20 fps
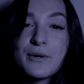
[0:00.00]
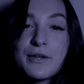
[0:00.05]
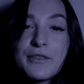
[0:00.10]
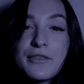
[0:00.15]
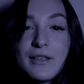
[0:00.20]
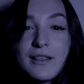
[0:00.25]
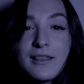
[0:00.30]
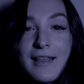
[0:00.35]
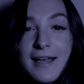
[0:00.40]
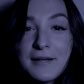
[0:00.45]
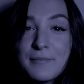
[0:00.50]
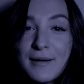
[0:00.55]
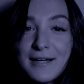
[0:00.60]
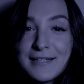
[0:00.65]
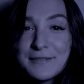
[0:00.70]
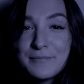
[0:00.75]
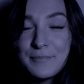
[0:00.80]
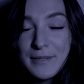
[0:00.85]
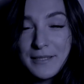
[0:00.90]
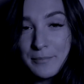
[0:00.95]
with
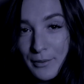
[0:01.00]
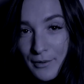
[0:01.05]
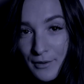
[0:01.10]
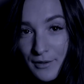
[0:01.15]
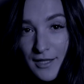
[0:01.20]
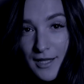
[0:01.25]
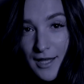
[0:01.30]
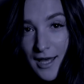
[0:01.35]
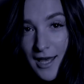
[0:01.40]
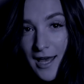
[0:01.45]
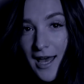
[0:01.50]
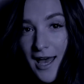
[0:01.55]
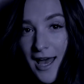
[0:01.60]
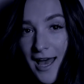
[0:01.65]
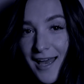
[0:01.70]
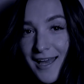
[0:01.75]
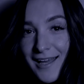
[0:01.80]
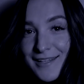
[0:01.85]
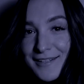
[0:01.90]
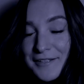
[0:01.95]
like-minded people
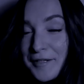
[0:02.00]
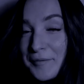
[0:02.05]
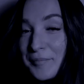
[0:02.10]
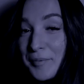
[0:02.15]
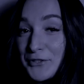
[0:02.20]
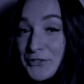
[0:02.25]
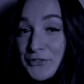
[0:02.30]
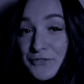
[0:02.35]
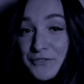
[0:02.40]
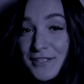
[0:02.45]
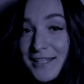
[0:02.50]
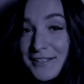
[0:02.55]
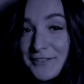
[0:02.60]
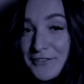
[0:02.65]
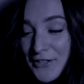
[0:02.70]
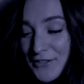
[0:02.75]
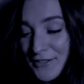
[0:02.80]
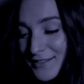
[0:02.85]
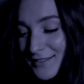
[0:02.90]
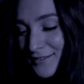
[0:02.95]
and a bunch of sled
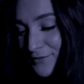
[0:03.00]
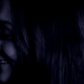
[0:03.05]
dogs.